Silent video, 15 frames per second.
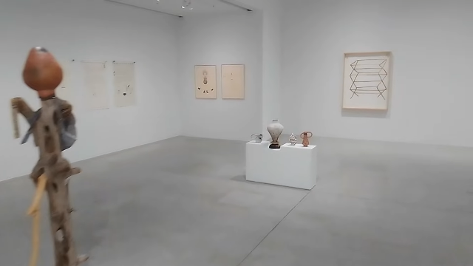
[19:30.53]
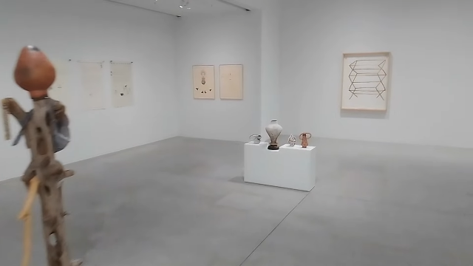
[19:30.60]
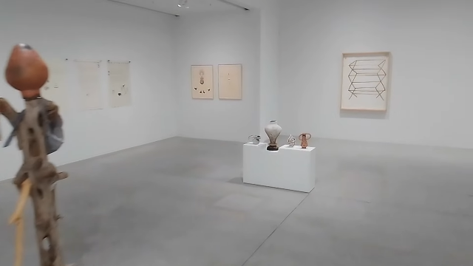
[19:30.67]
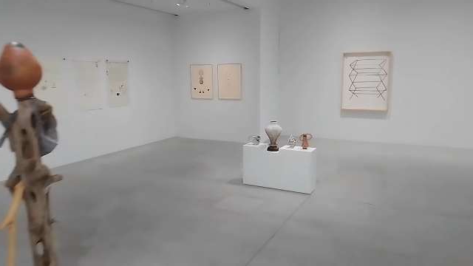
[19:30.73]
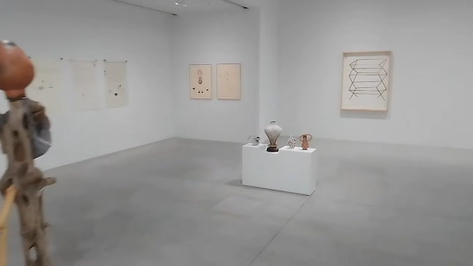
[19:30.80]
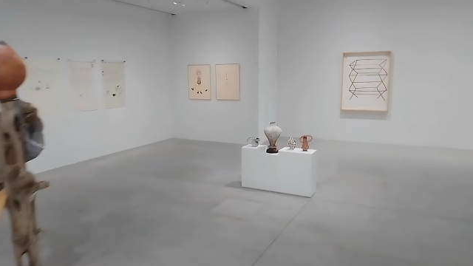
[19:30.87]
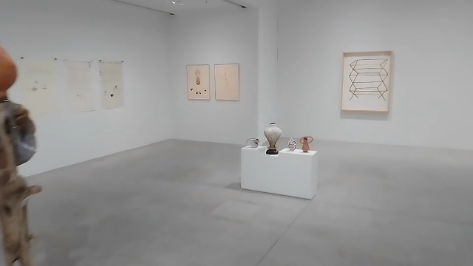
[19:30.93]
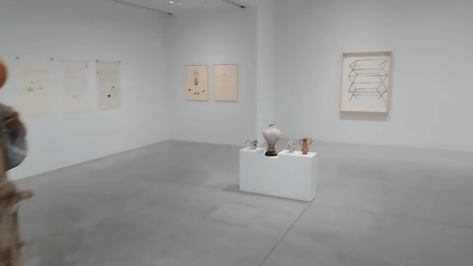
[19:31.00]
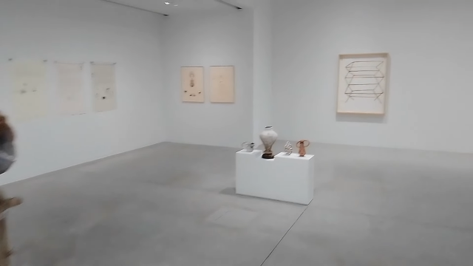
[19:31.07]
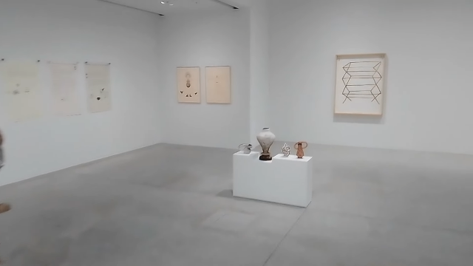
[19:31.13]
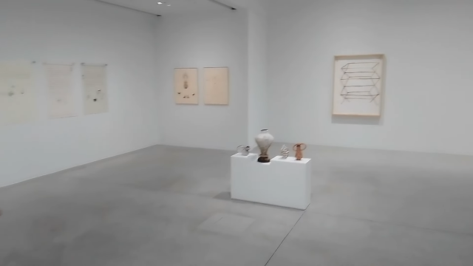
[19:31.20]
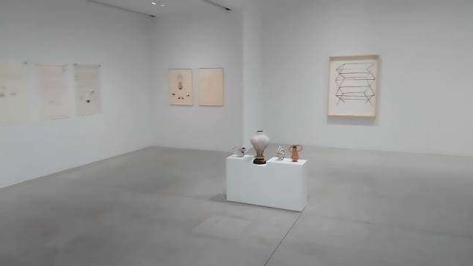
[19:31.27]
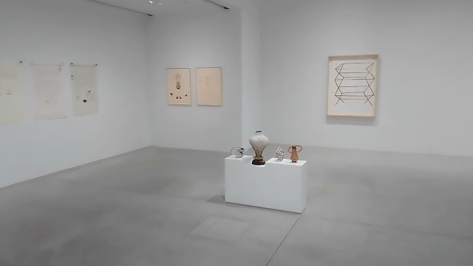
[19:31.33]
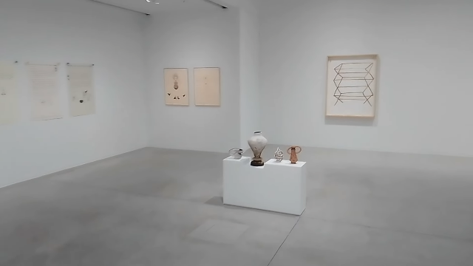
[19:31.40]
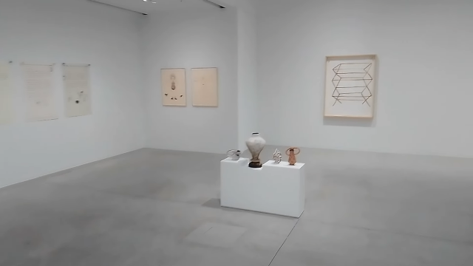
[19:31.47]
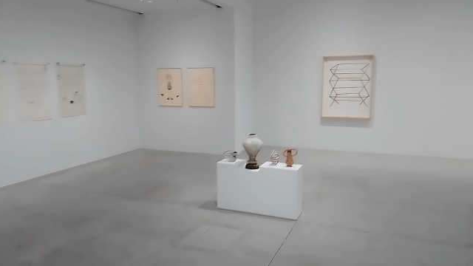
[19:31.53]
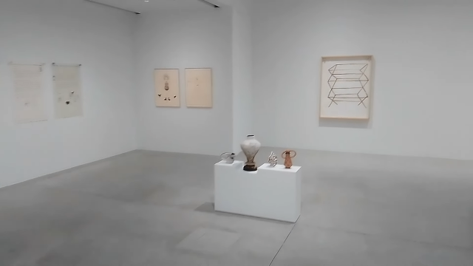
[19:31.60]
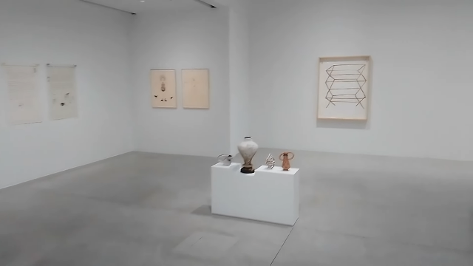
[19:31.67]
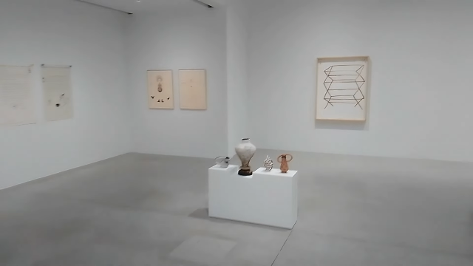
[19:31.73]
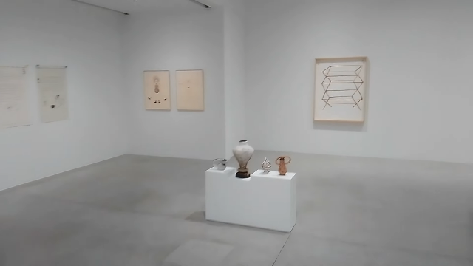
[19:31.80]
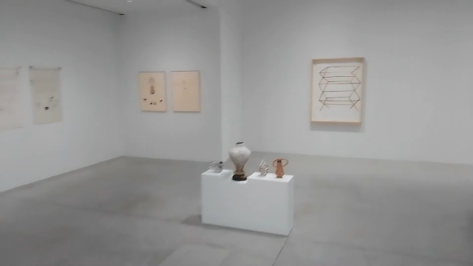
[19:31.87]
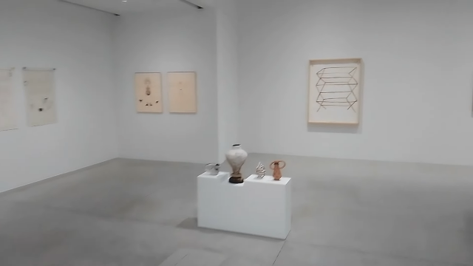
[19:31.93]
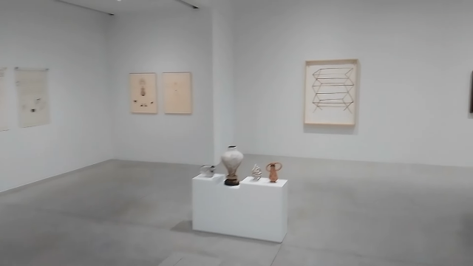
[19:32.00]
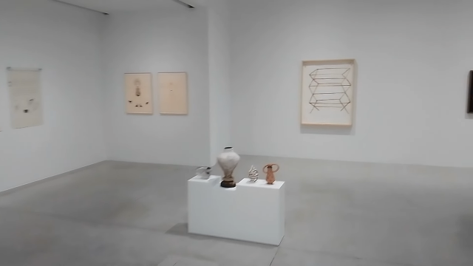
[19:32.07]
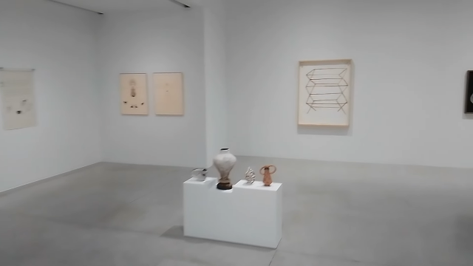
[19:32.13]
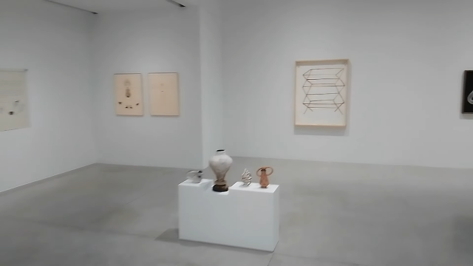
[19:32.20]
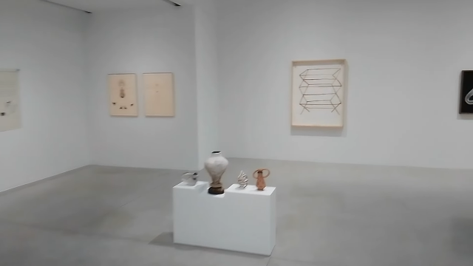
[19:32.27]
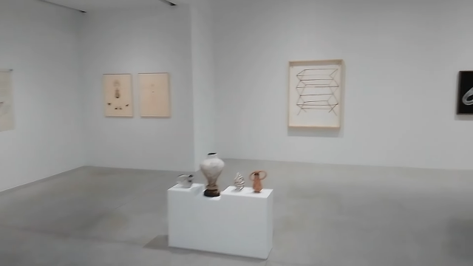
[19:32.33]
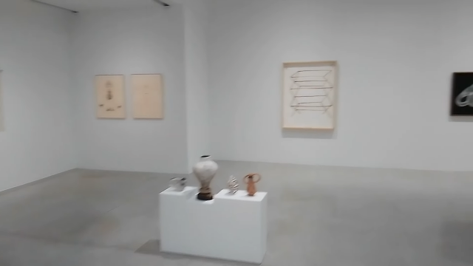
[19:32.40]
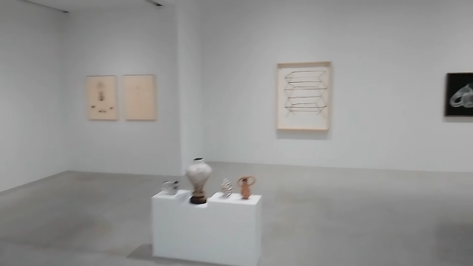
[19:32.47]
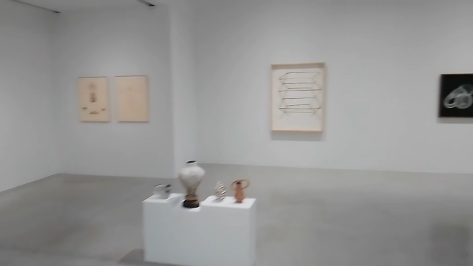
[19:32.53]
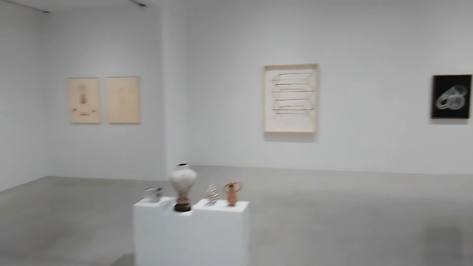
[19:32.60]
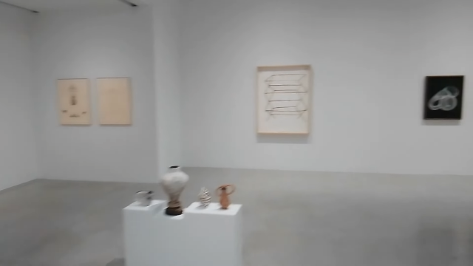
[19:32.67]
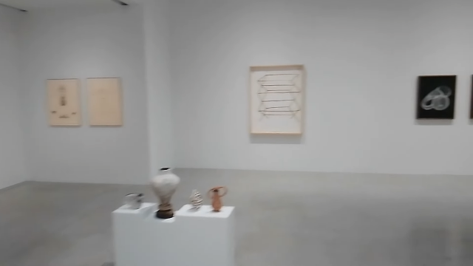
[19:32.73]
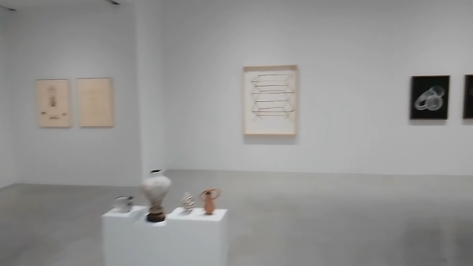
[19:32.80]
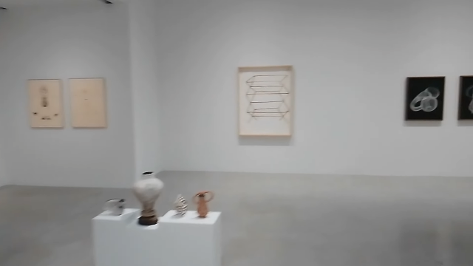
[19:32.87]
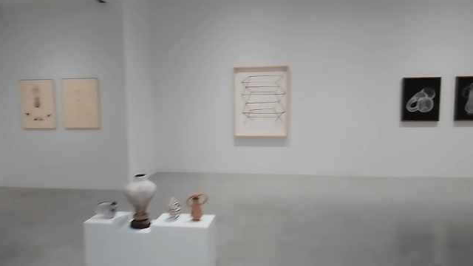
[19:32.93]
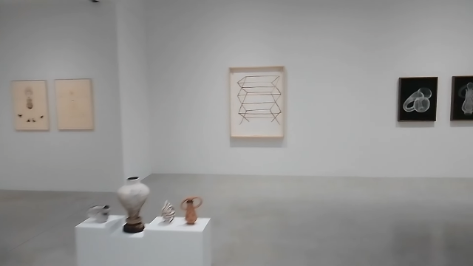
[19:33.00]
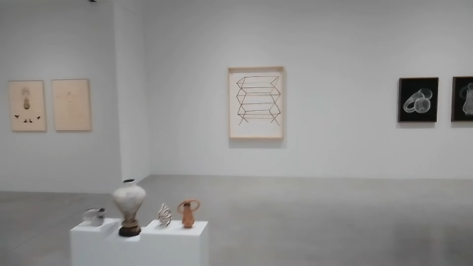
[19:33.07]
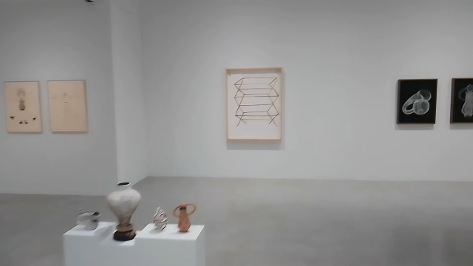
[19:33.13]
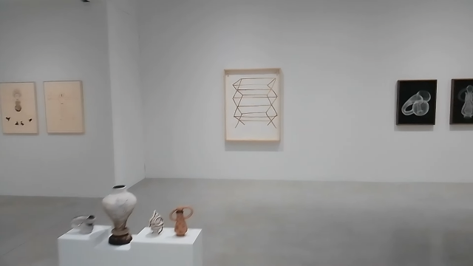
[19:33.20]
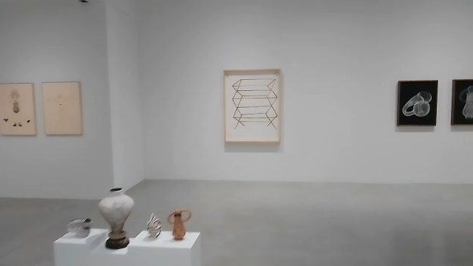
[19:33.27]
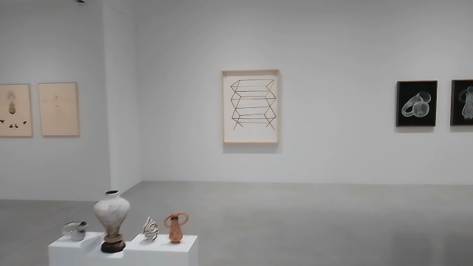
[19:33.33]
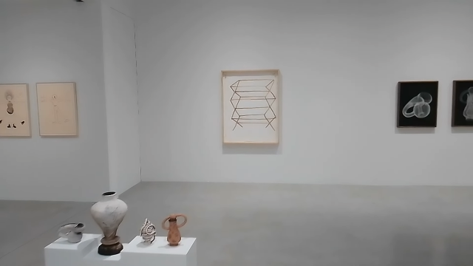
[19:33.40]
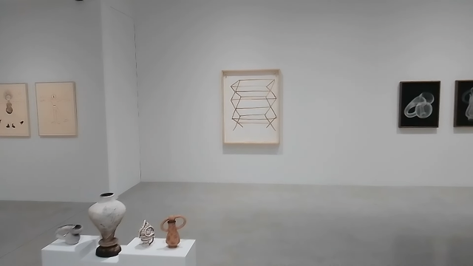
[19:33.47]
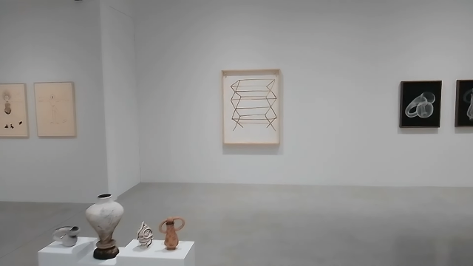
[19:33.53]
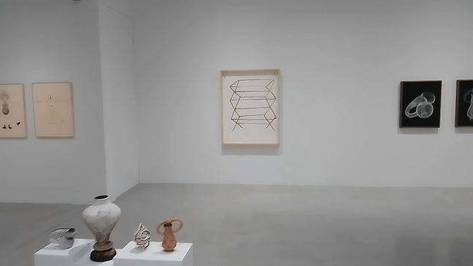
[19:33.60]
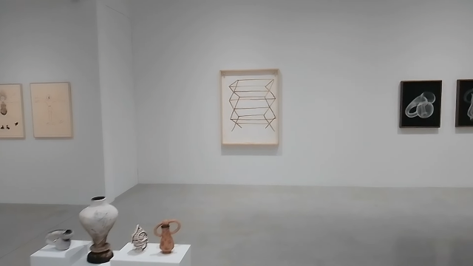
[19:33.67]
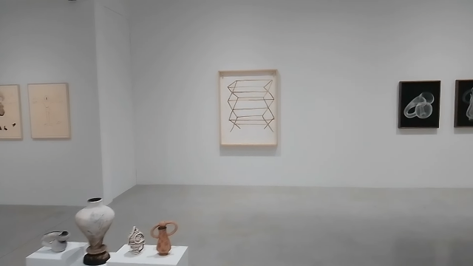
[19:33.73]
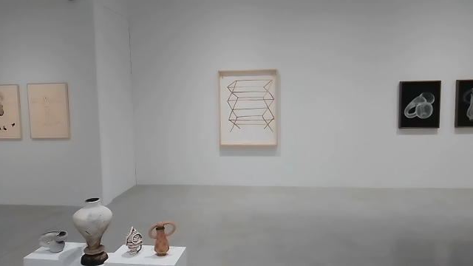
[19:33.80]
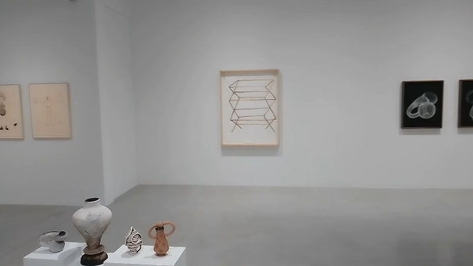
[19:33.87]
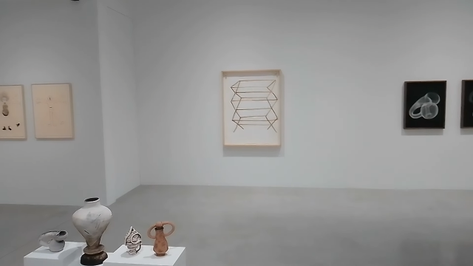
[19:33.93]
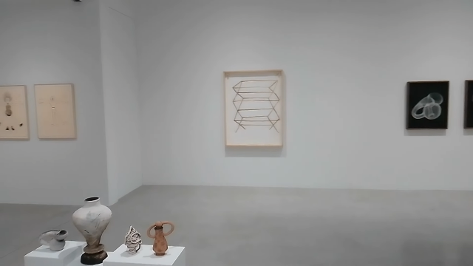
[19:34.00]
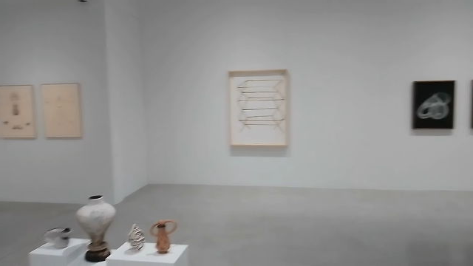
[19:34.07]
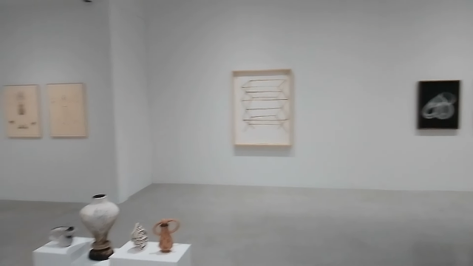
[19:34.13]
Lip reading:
Nobody's mouth can be seen.